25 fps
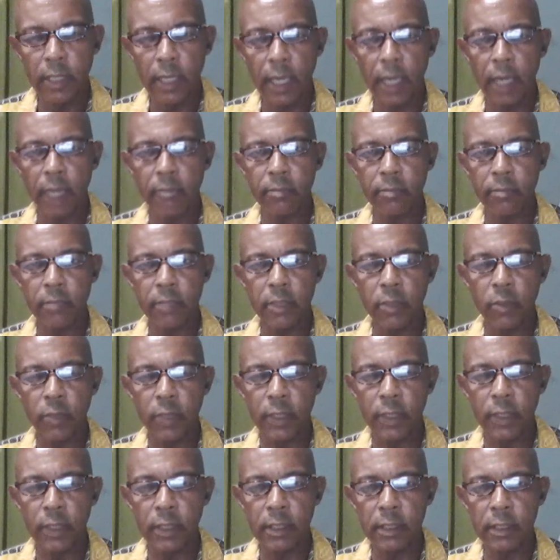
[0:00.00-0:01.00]
um, the
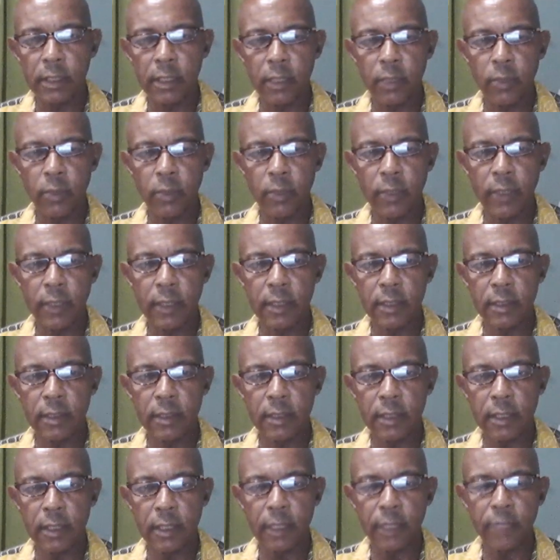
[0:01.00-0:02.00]
wind the
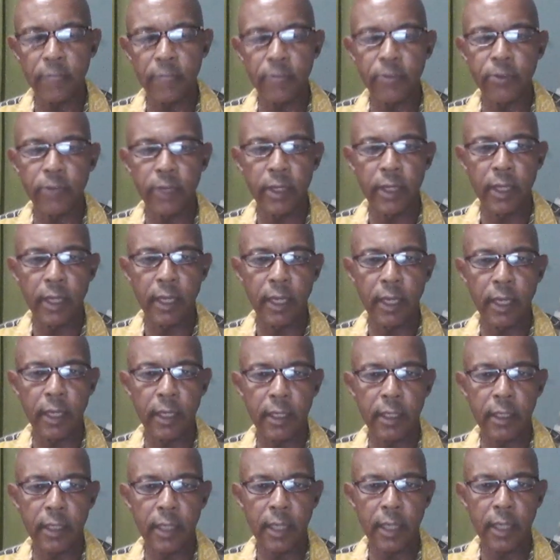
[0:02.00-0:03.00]
winds are different
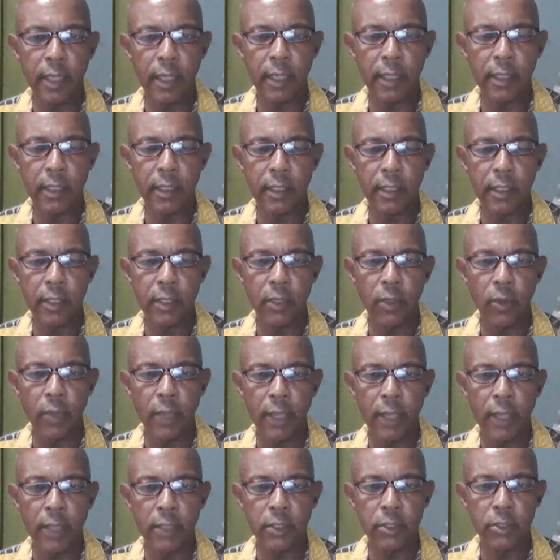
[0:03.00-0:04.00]
than than the low
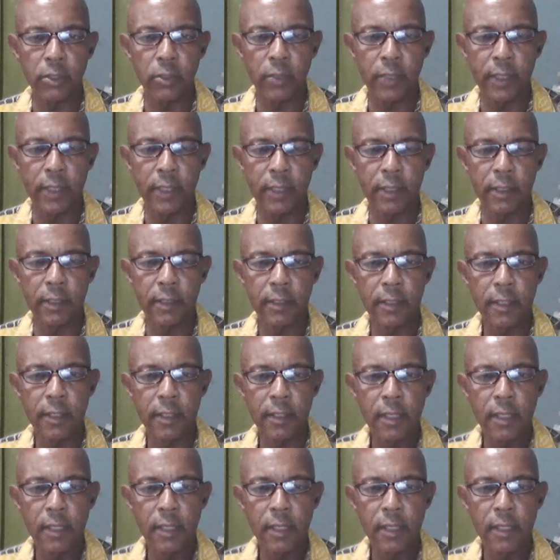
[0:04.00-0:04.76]
altitude wind.